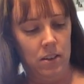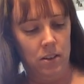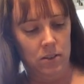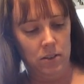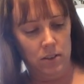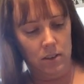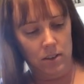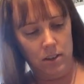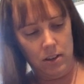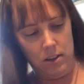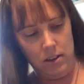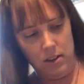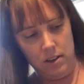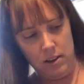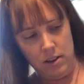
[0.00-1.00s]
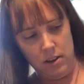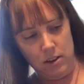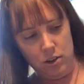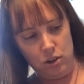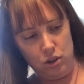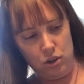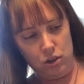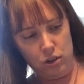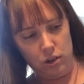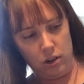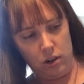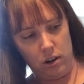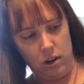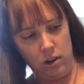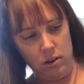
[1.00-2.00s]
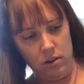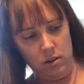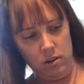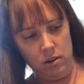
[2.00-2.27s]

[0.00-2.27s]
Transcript: There's the sugar.